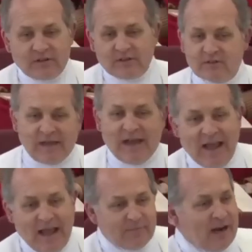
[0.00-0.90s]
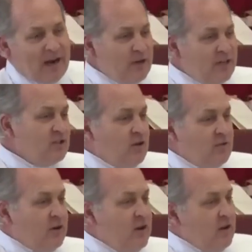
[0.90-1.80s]
just out of habit, I reached
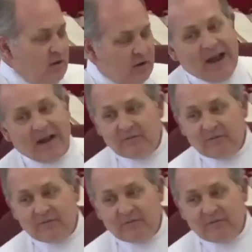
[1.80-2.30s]
over, or out